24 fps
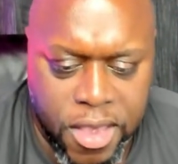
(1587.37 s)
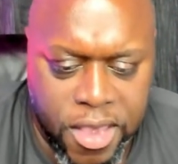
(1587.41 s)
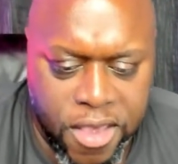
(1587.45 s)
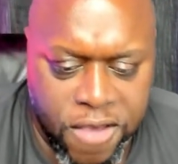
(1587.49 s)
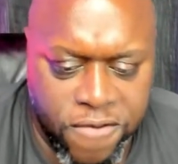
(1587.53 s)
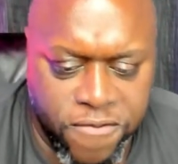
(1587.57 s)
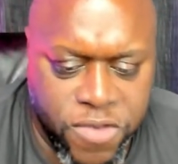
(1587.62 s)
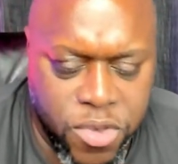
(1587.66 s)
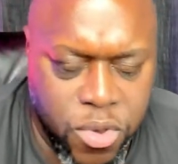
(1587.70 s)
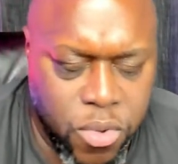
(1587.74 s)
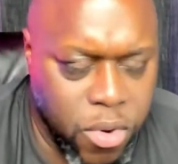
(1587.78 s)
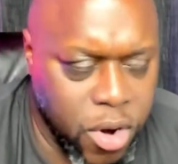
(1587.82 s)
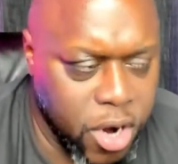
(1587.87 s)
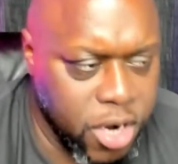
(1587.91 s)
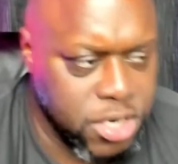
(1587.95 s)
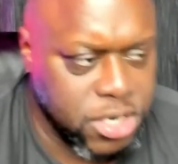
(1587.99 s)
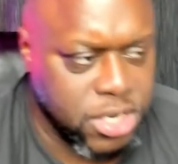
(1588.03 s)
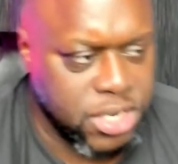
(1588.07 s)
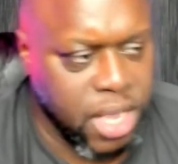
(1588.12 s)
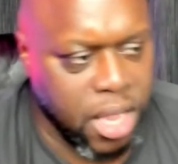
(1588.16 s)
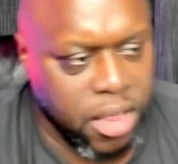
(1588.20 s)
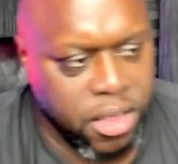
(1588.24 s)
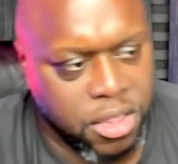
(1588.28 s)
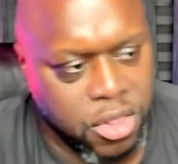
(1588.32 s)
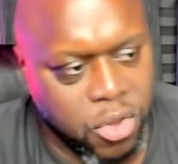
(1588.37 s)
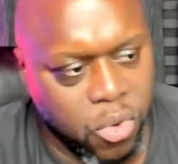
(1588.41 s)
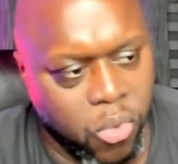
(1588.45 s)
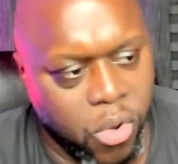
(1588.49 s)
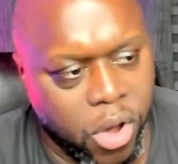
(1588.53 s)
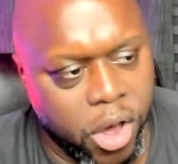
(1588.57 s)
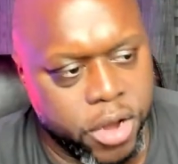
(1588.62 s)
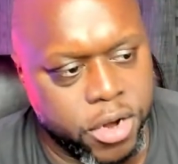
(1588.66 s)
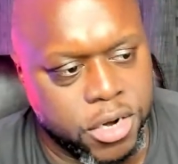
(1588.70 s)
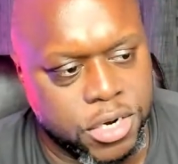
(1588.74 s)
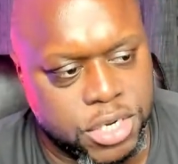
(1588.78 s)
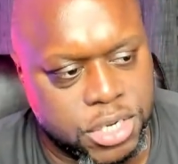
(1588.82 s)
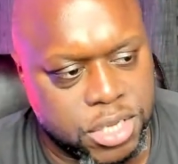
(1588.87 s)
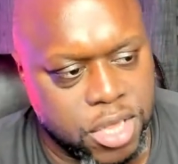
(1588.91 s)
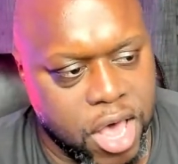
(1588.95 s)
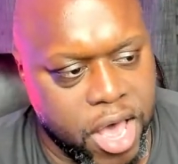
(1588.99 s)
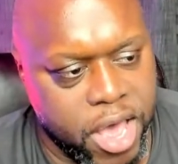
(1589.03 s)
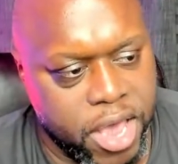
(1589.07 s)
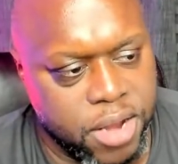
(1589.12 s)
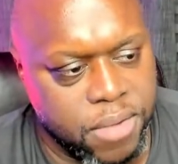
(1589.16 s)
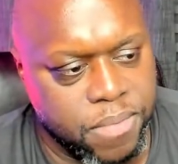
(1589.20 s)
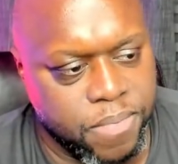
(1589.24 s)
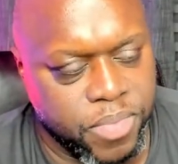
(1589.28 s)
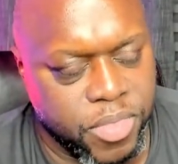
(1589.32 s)
If you are selling the water
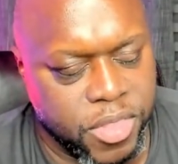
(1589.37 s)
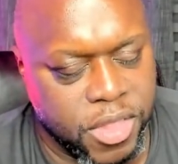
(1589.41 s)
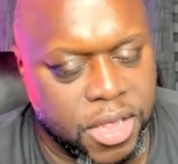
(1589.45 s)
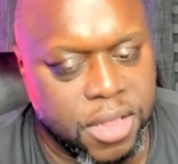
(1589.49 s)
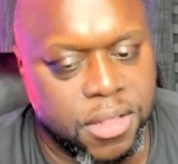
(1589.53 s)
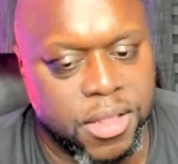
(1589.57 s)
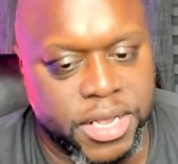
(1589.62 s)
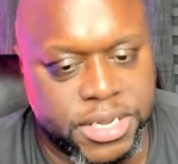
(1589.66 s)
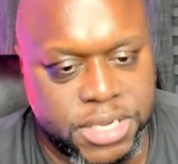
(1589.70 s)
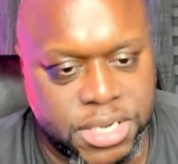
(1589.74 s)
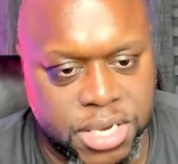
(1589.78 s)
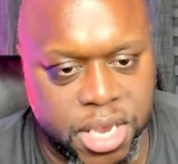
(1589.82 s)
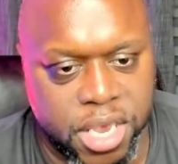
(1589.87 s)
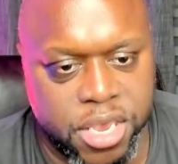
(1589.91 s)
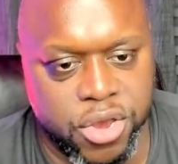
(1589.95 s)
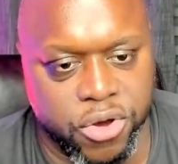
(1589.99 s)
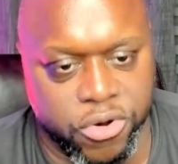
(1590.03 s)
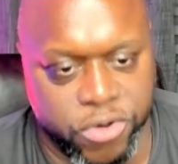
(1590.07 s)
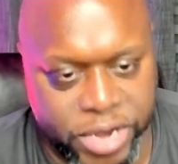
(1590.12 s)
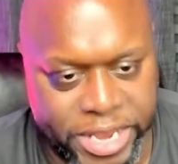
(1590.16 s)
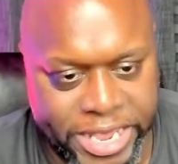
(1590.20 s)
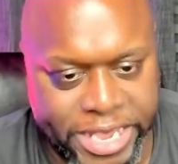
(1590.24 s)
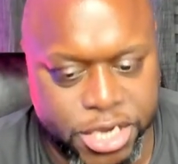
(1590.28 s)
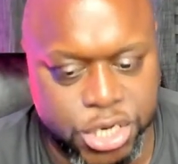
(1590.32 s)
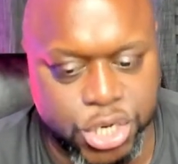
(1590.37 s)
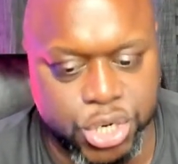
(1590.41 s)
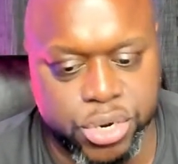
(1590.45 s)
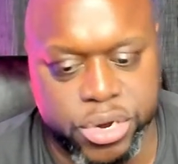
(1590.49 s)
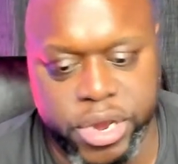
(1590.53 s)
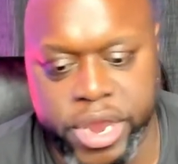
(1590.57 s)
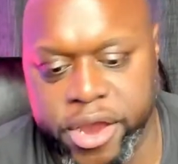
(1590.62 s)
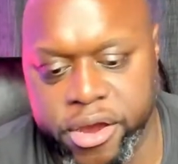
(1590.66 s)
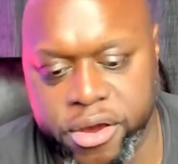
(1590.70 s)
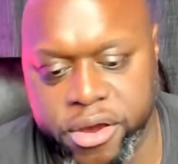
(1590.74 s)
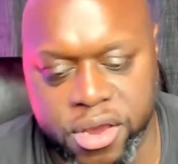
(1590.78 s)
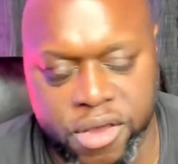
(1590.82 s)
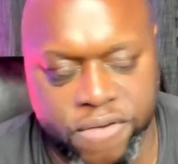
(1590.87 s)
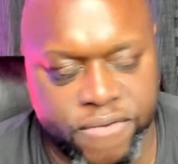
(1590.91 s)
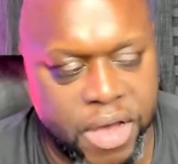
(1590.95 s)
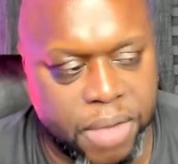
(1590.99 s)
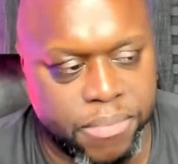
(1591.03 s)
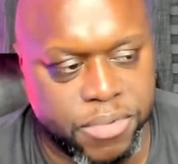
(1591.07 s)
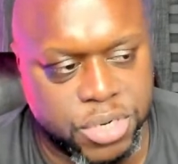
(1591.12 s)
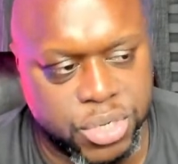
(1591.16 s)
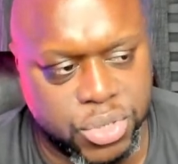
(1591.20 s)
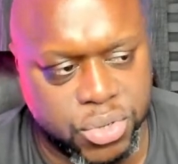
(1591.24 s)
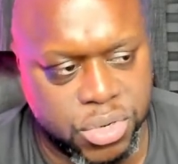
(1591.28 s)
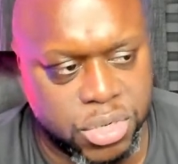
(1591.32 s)
slide, let's say your niche or your area of
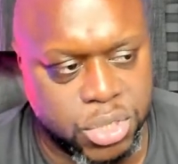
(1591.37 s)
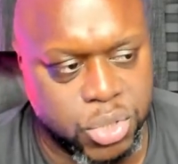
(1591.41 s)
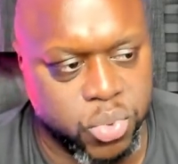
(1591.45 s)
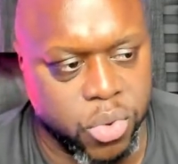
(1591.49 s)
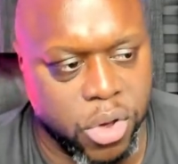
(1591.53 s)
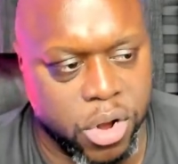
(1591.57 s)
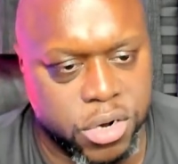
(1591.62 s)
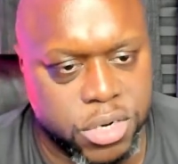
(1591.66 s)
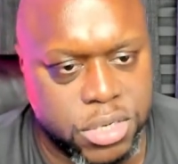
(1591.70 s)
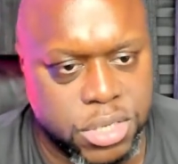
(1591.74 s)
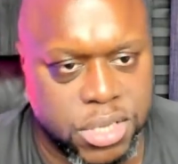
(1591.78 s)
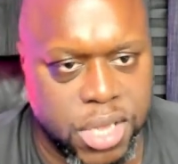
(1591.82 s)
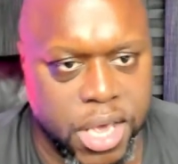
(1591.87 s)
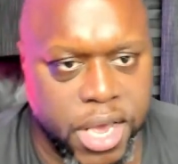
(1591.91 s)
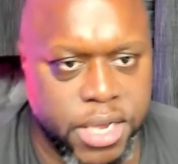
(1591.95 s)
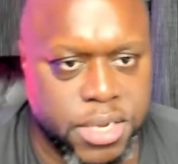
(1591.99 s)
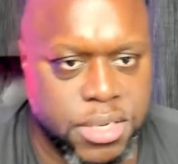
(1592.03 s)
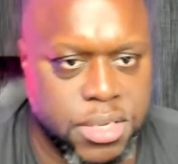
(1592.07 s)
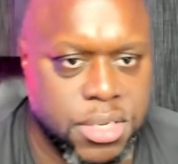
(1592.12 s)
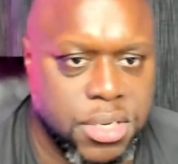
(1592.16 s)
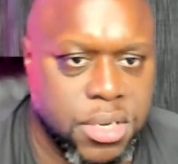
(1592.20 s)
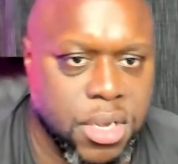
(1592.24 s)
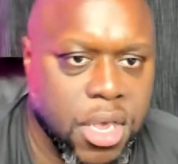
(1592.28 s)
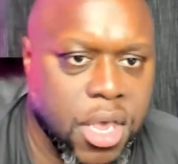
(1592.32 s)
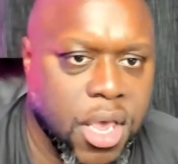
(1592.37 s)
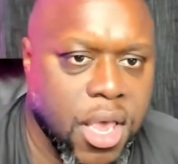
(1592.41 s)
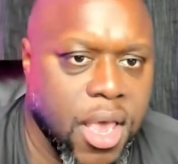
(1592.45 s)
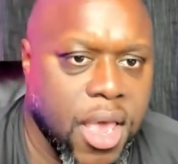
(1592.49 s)
opportunity is water slides.